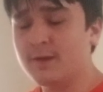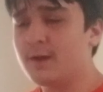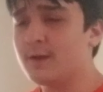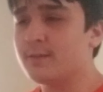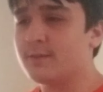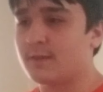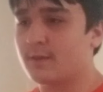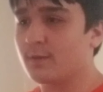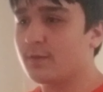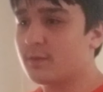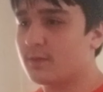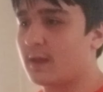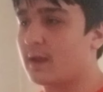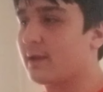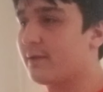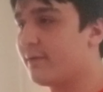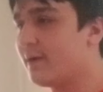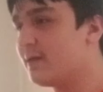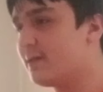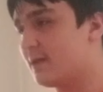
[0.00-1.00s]
until
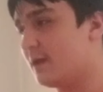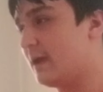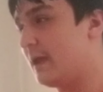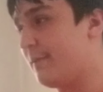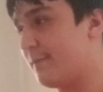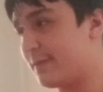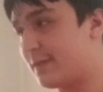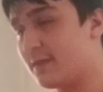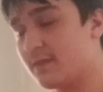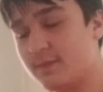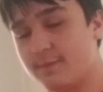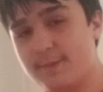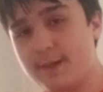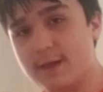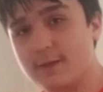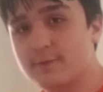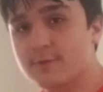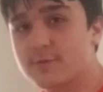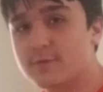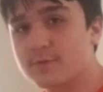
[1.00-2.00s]
Sakurai said he was in
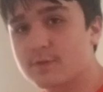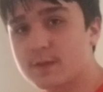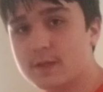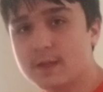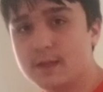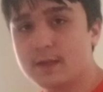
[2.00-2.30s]
Smash.